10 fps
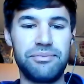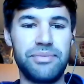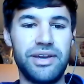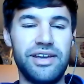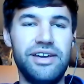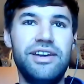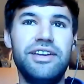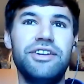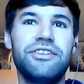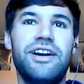But
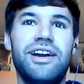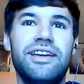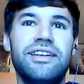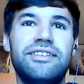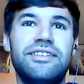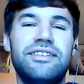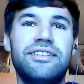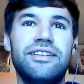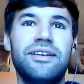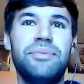you're right, it's
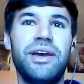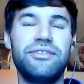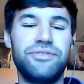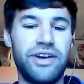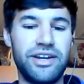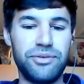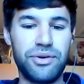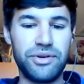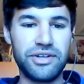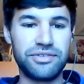about finding what
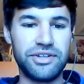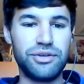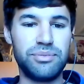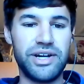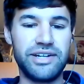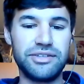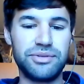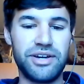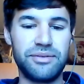works for your brand as well,